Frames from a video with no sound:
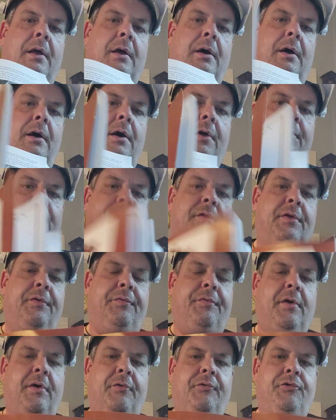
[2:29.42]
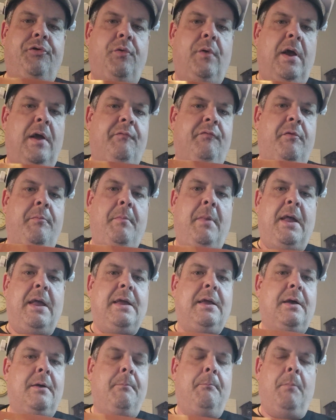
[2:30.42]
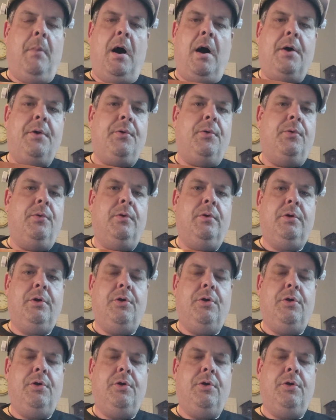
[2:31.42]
This tells you every make, model,